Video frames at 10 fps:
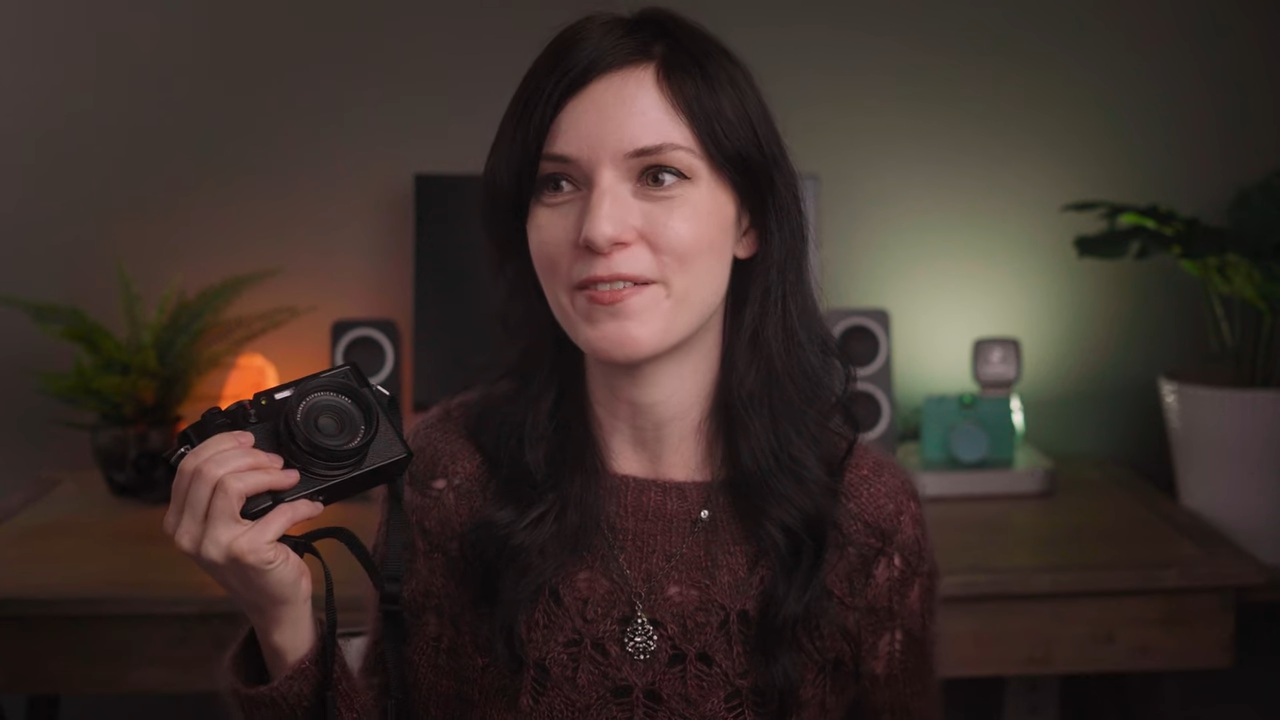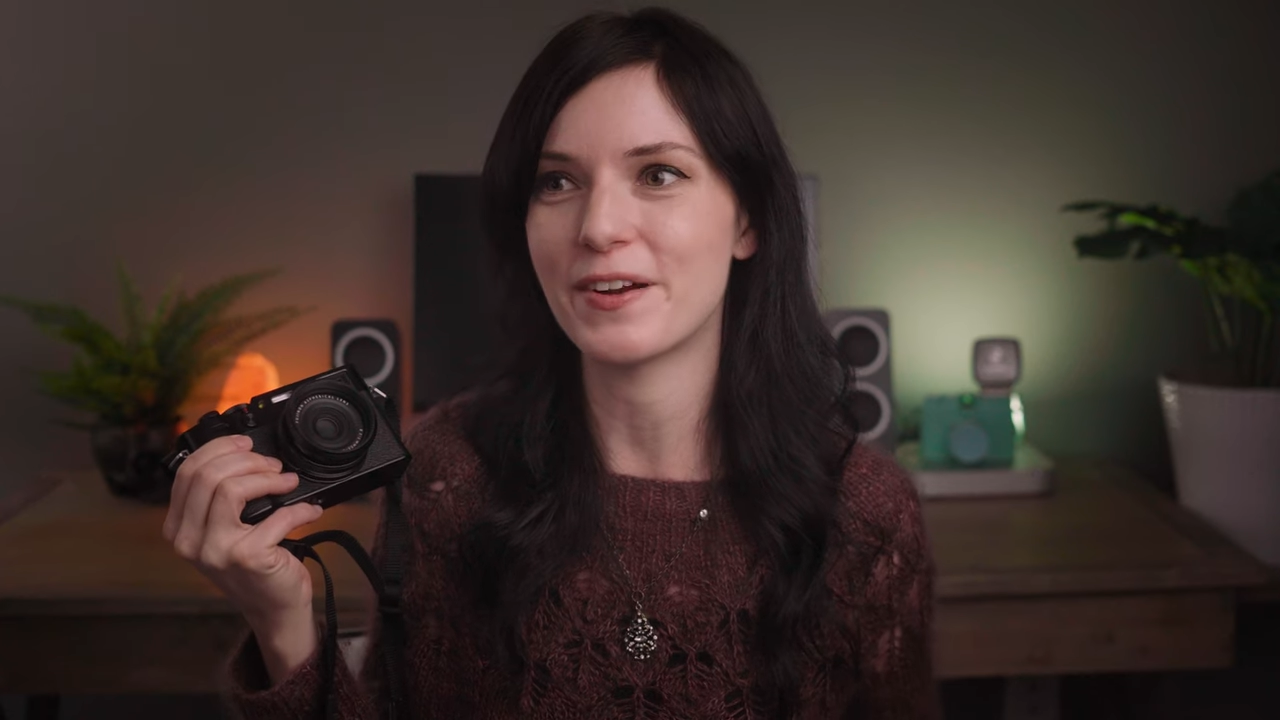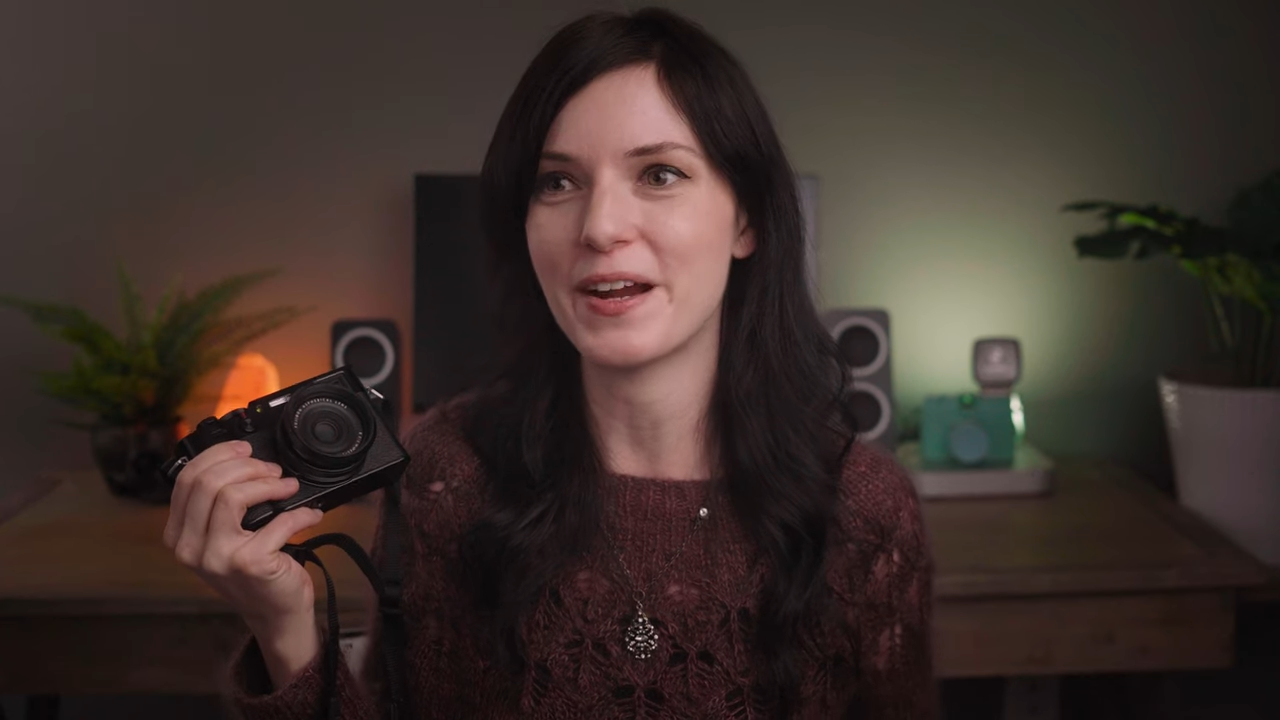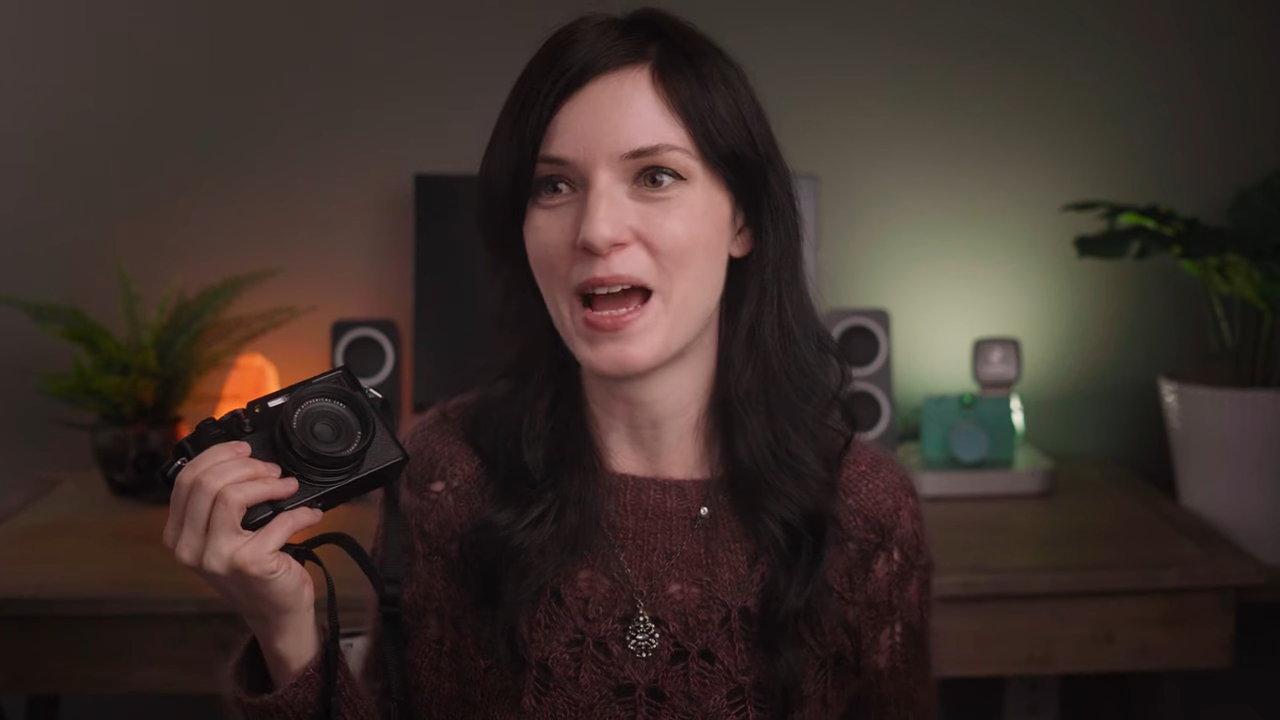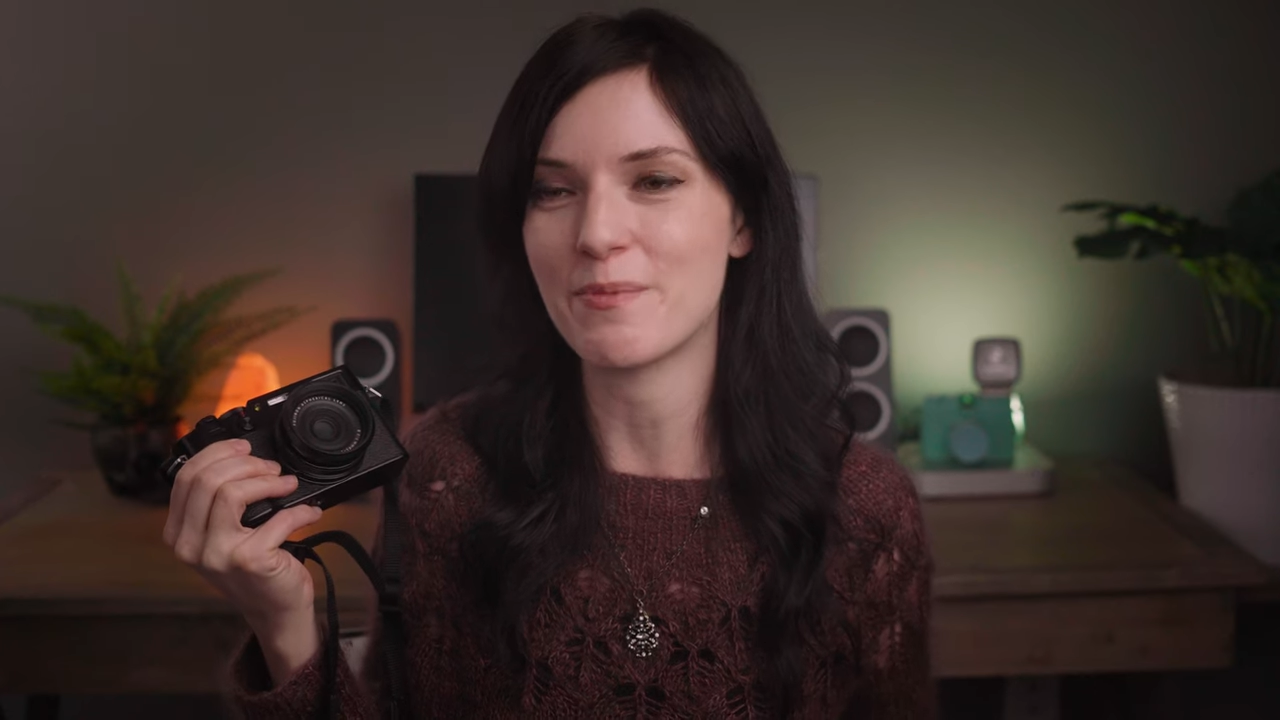
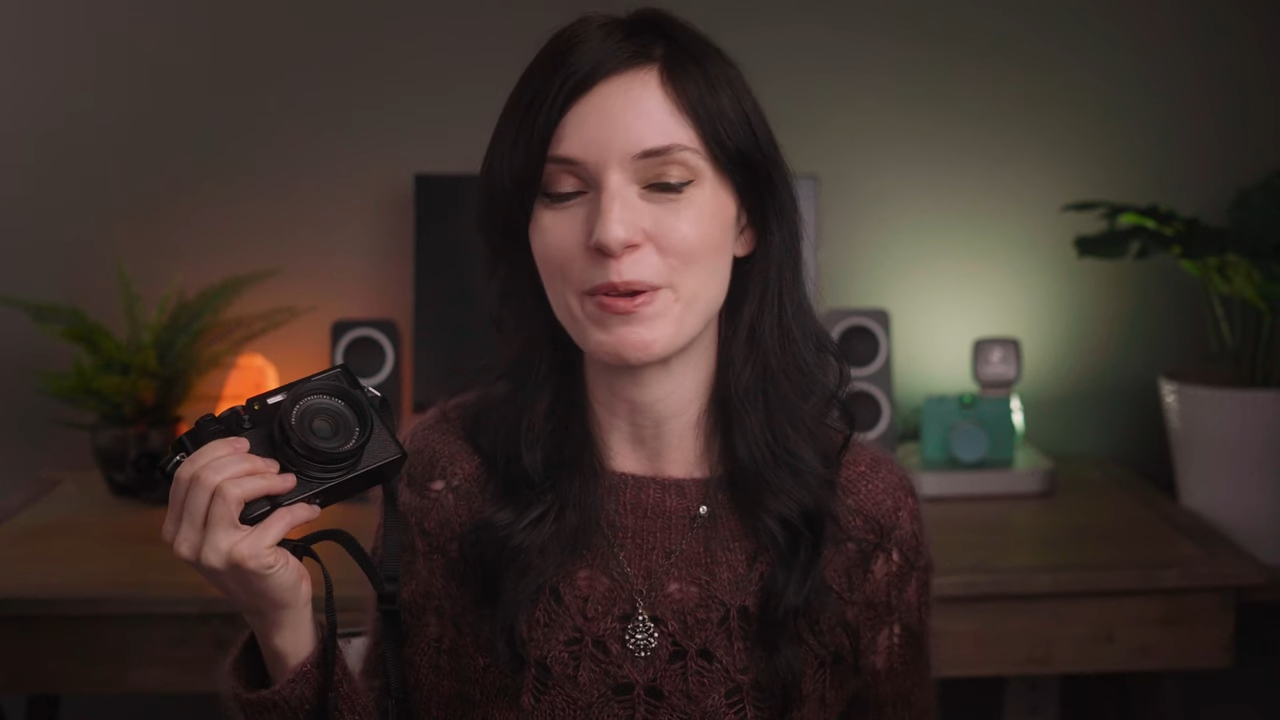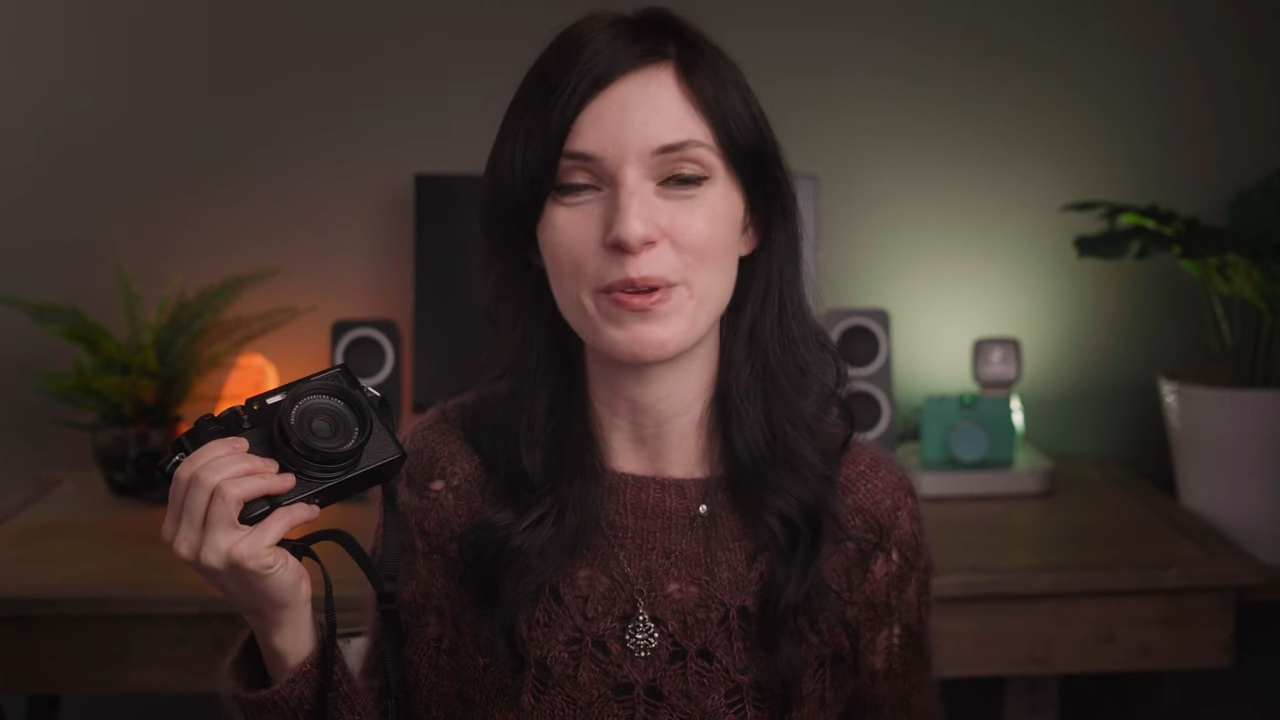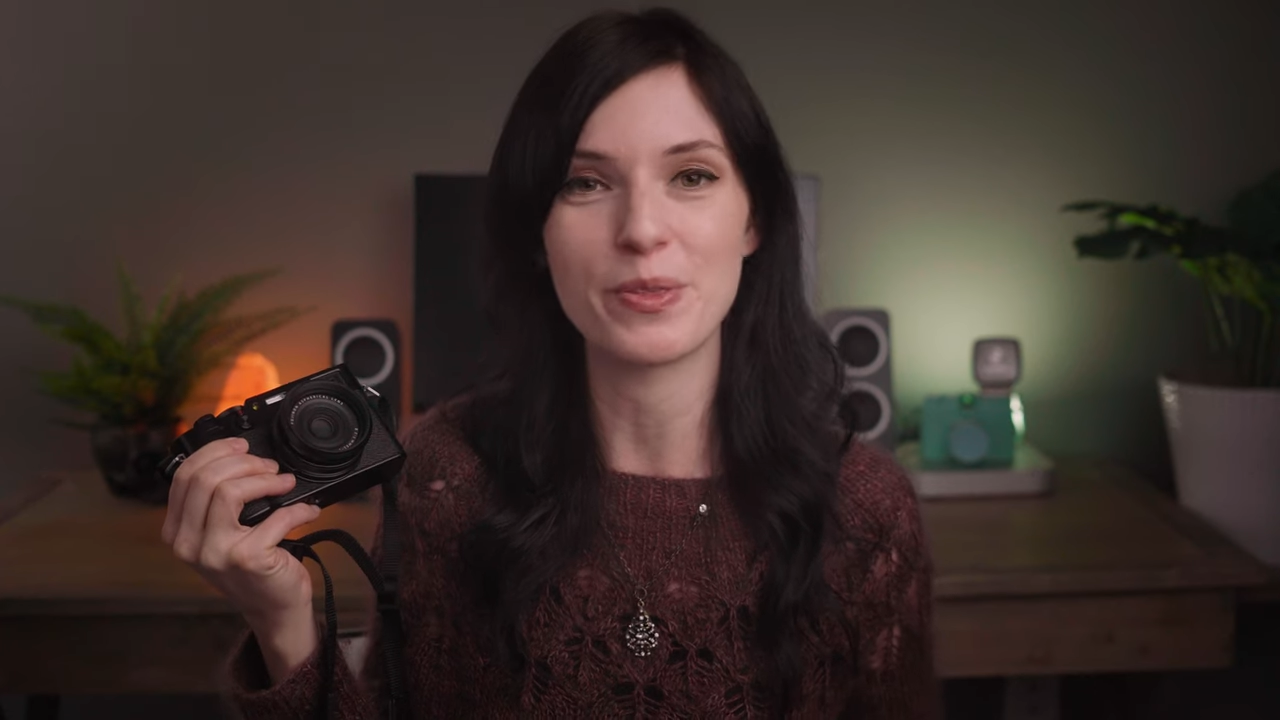very happy with